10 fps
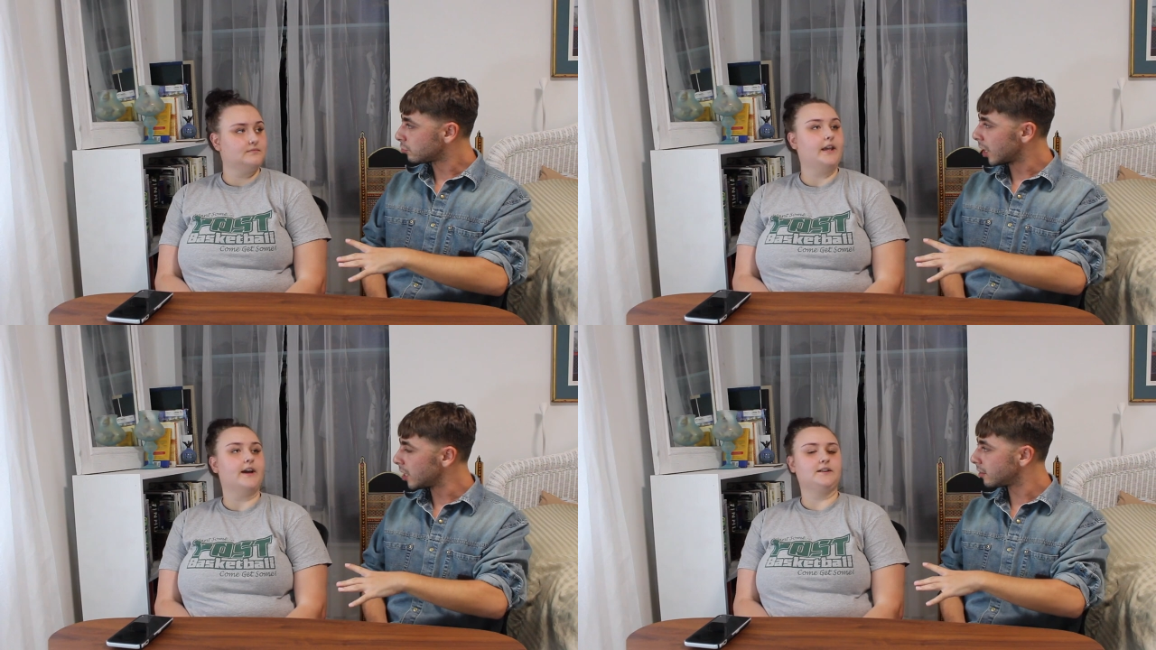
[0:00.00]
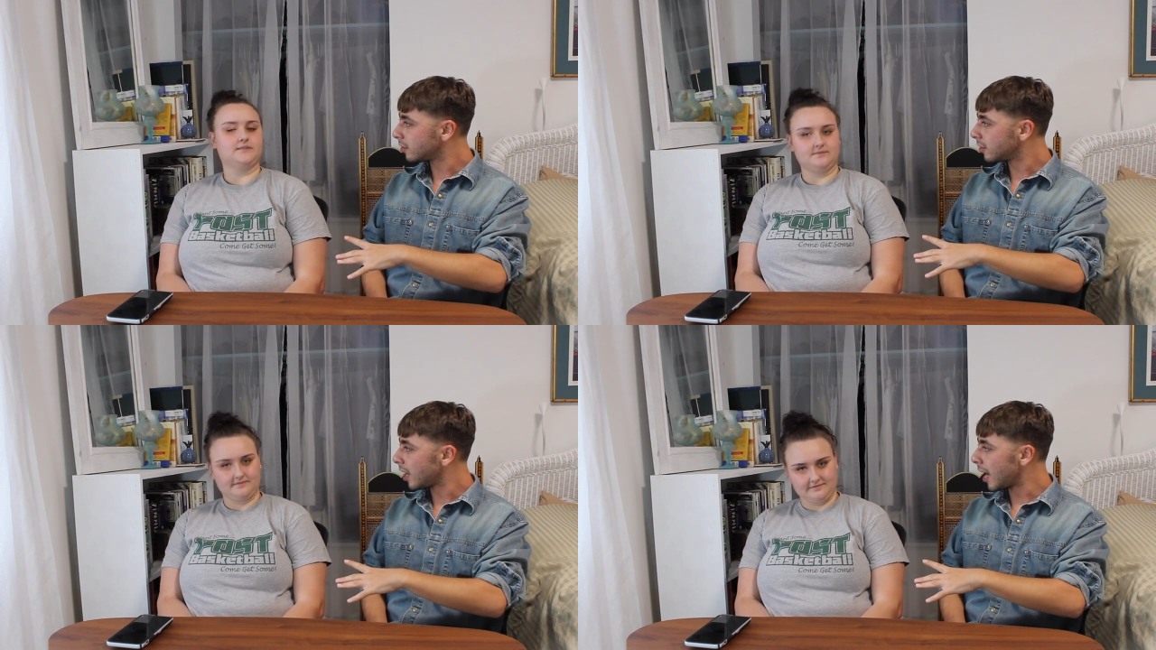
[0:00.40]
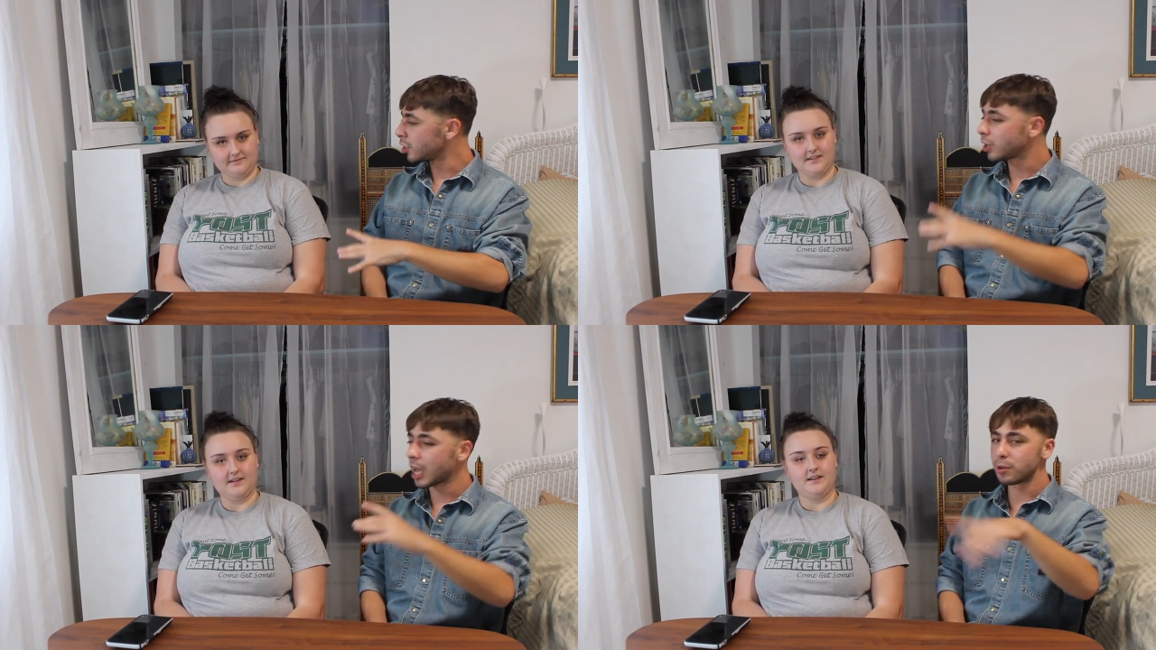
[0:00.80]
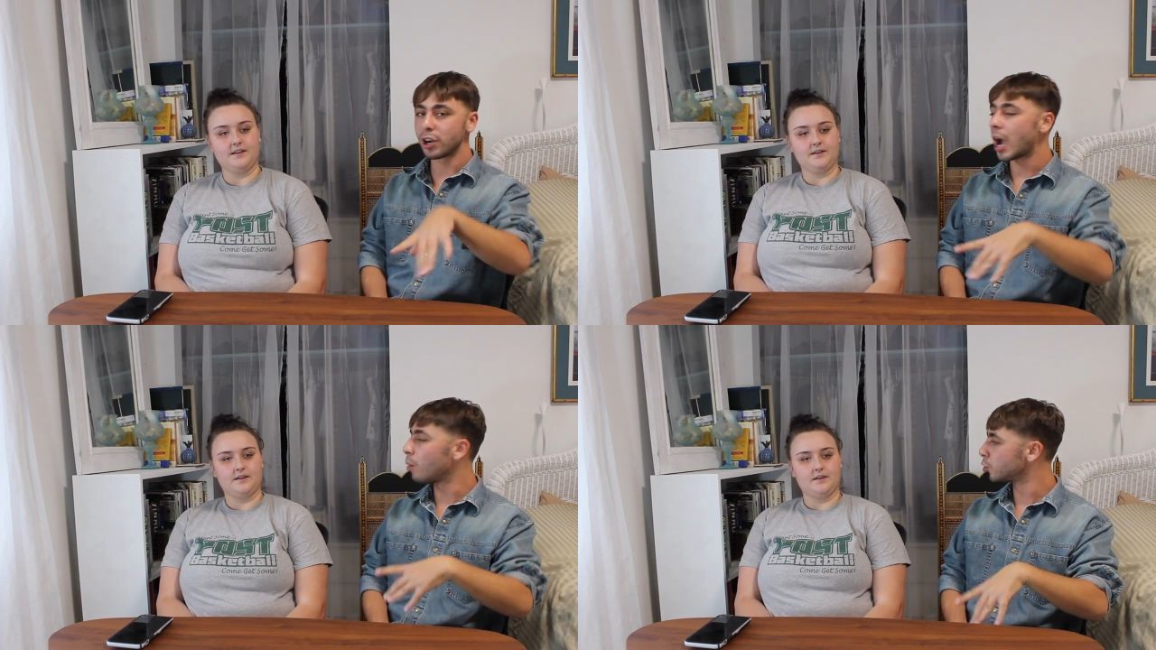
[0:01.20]
Speaker 1: right? Yeah. And you came here.
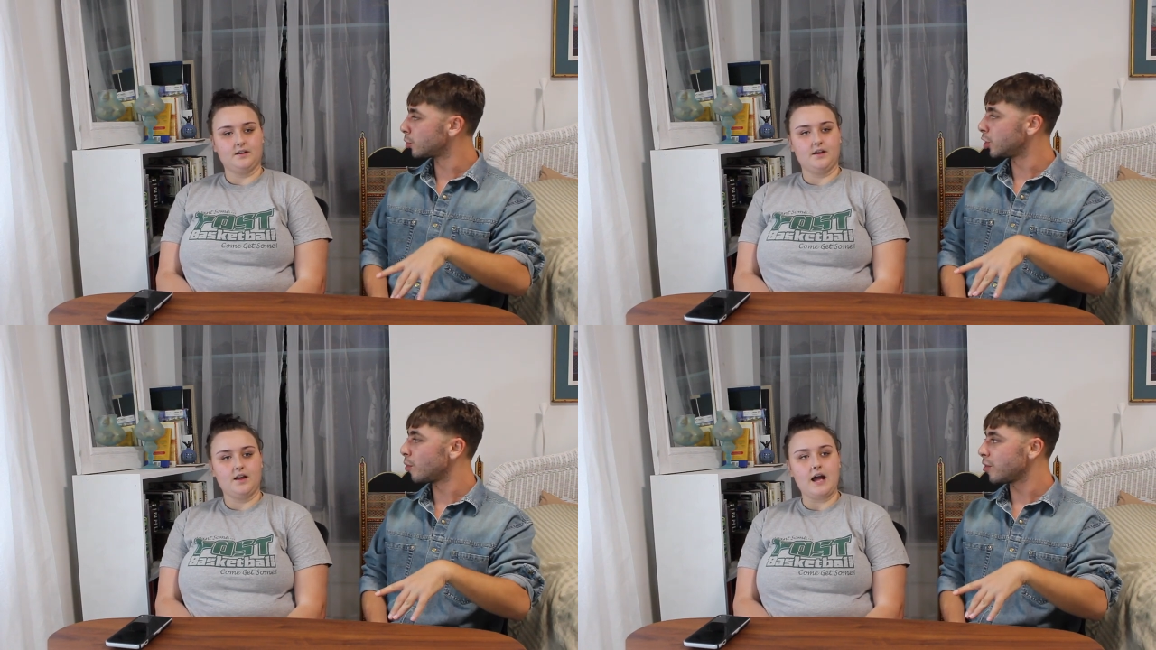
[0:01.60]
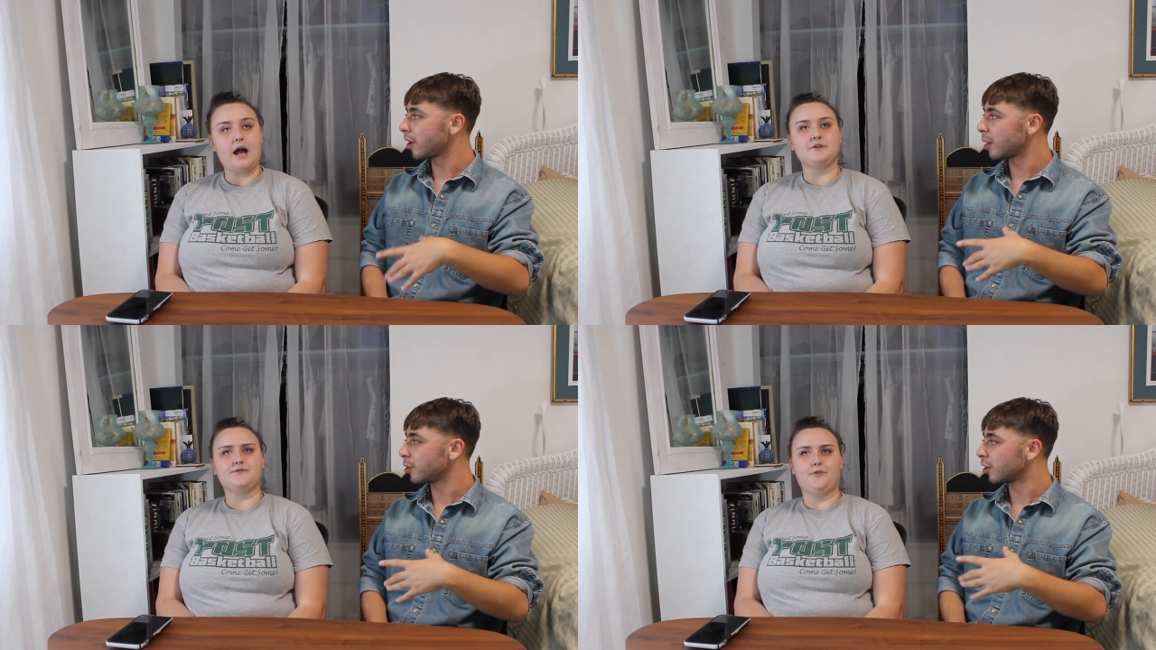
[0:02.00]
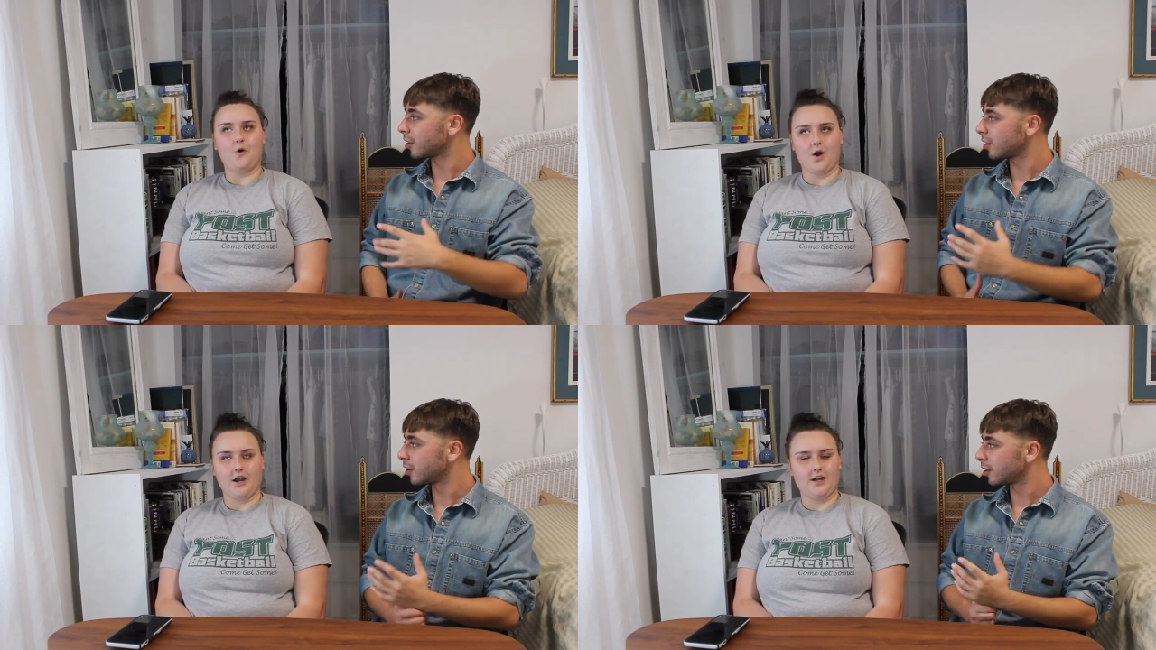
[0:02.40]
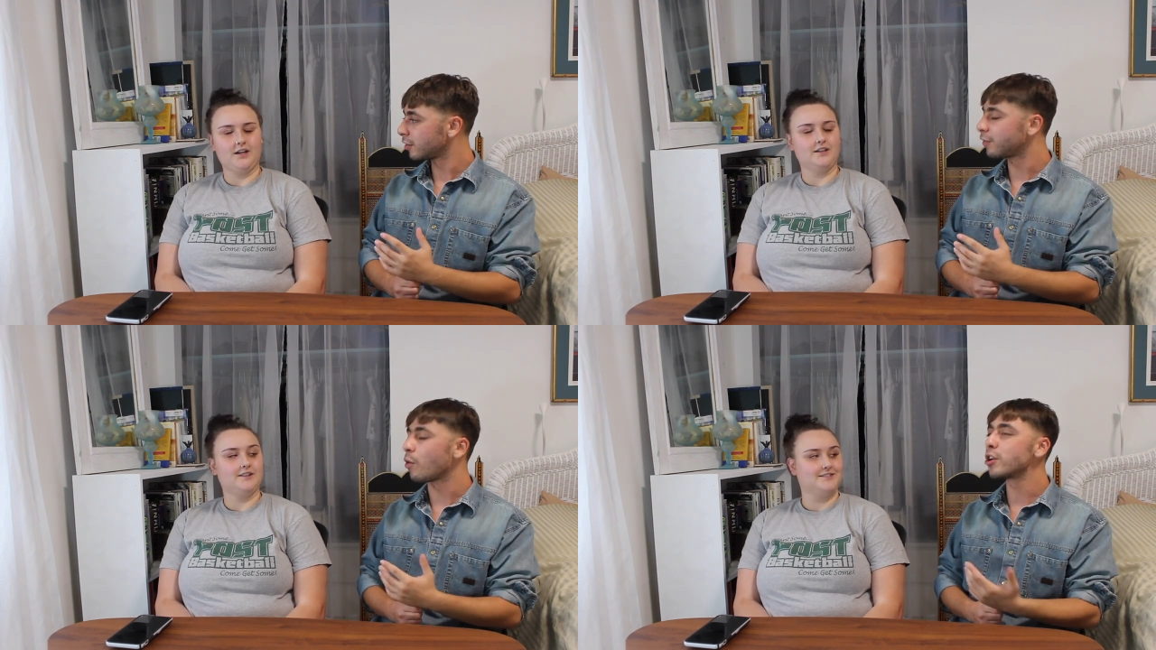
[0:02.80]
How old were you when you came here? I was here? four.
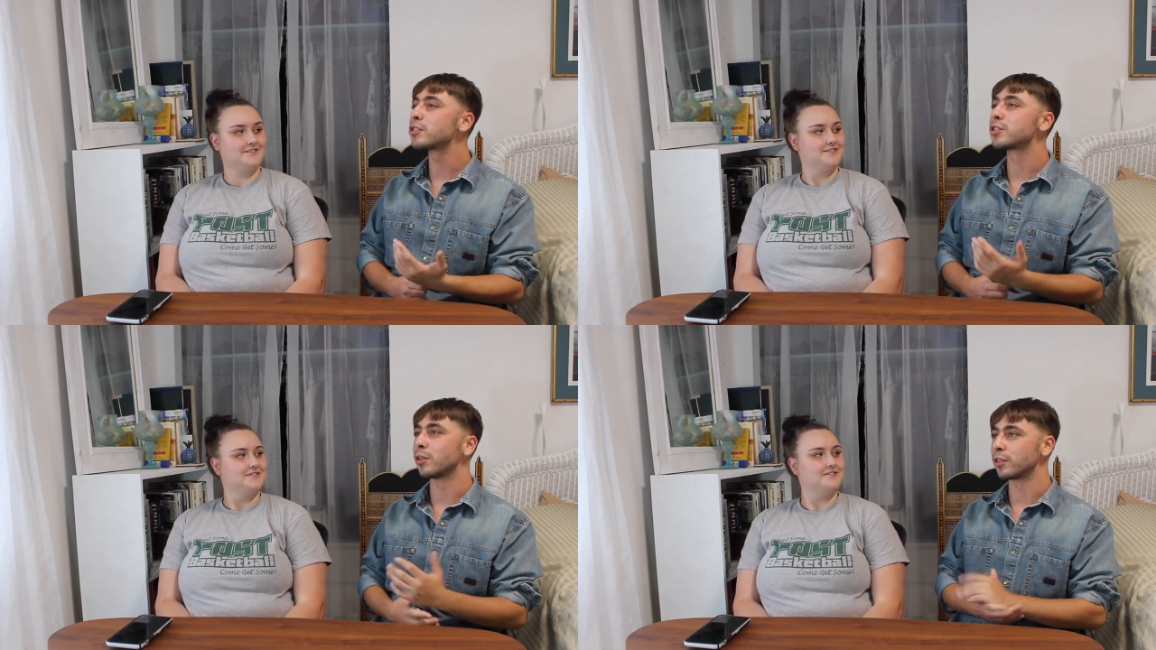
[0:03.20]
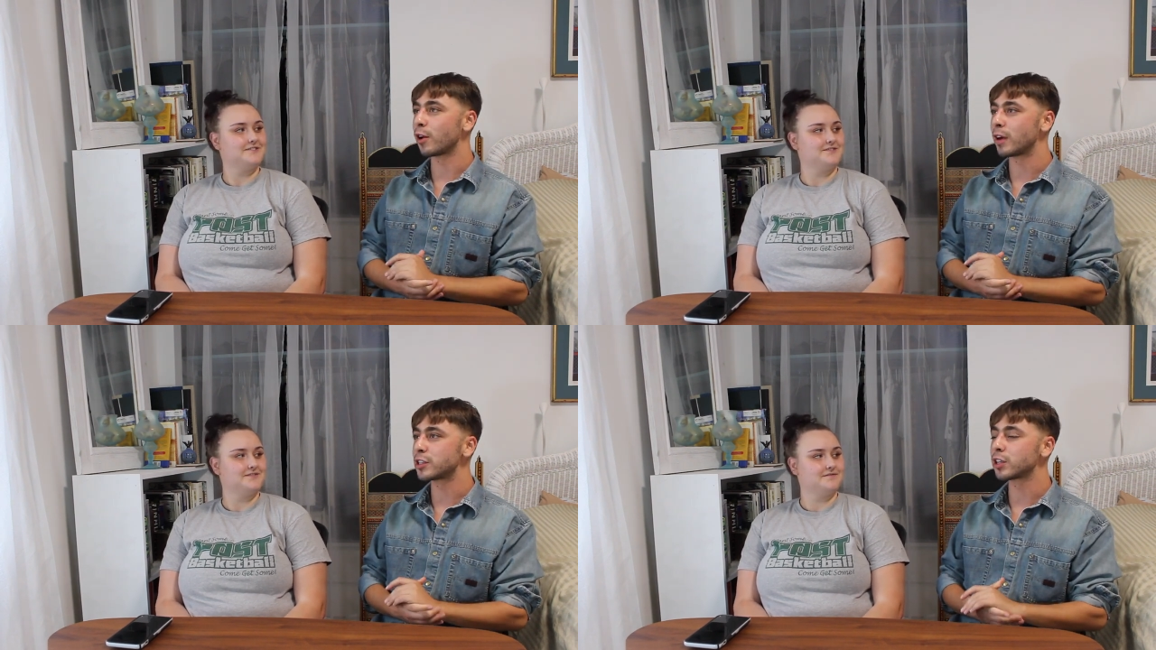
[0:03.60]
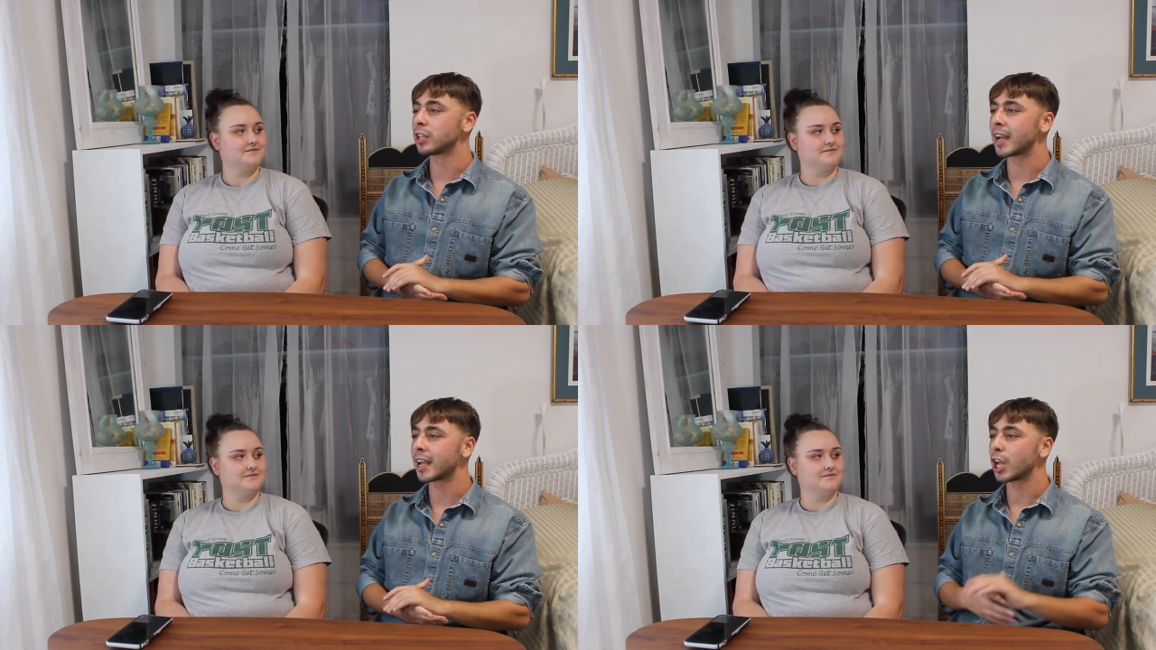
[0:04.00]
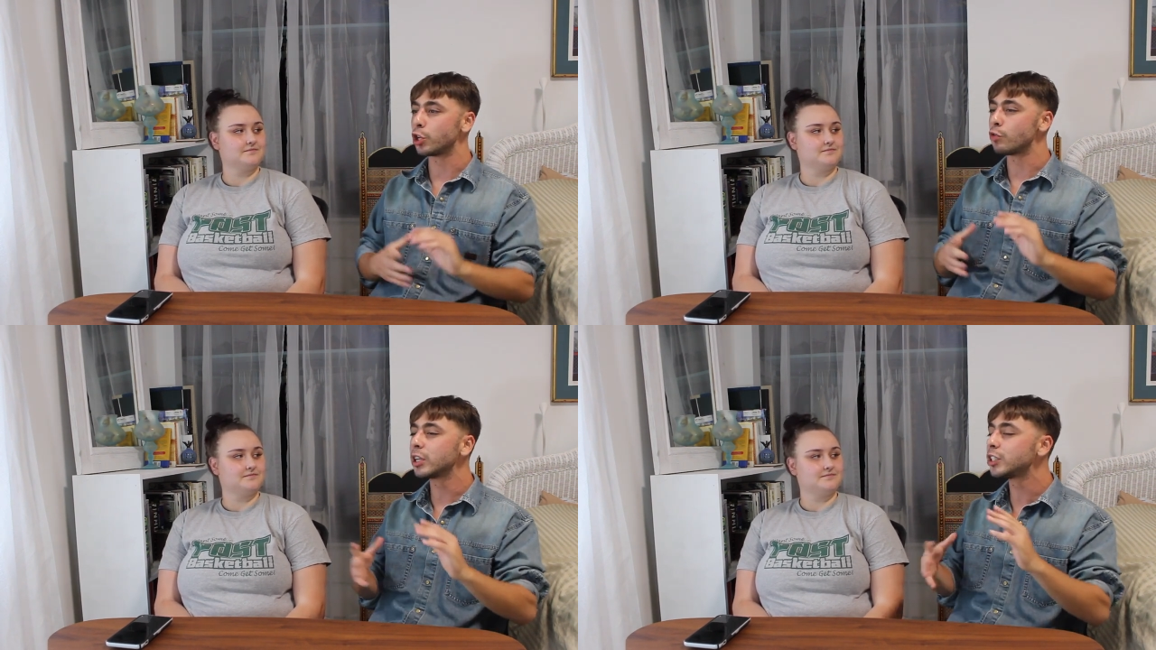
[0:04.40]
Four years old. All right. So like,
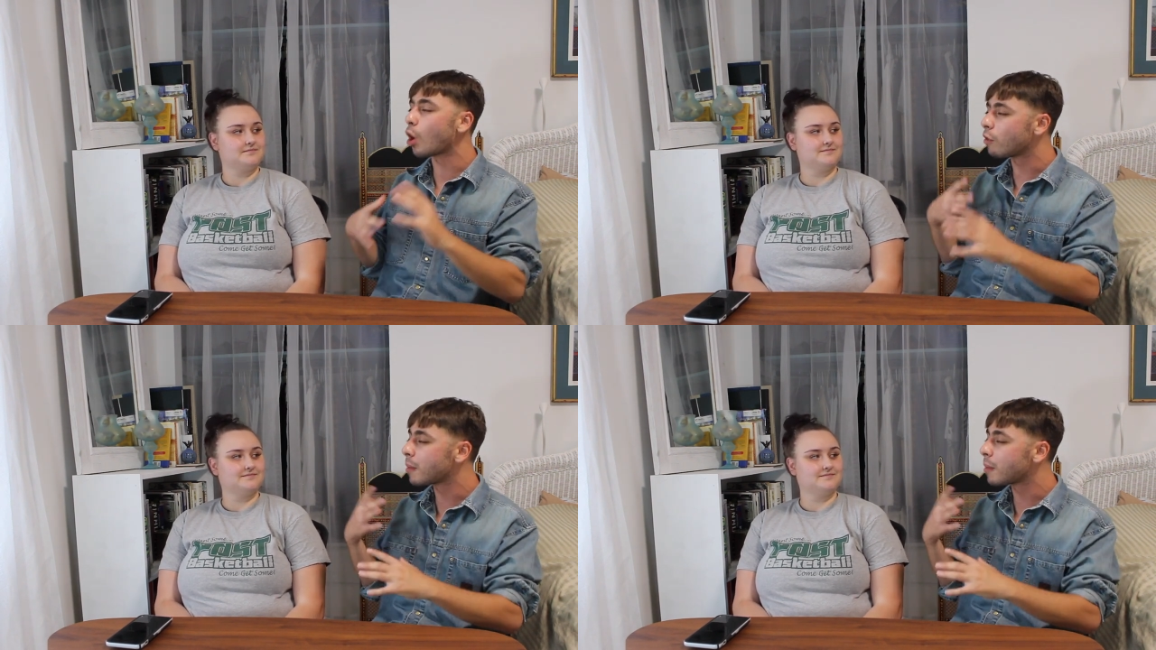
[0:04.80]
you really don't